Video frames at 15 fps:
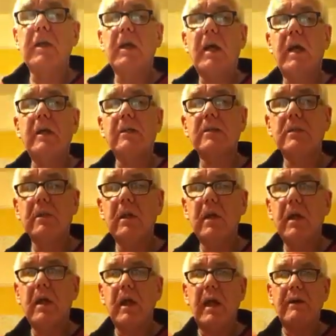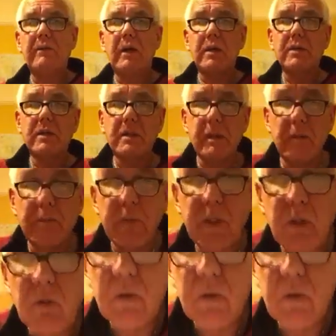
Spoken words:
in case. Aviation 10p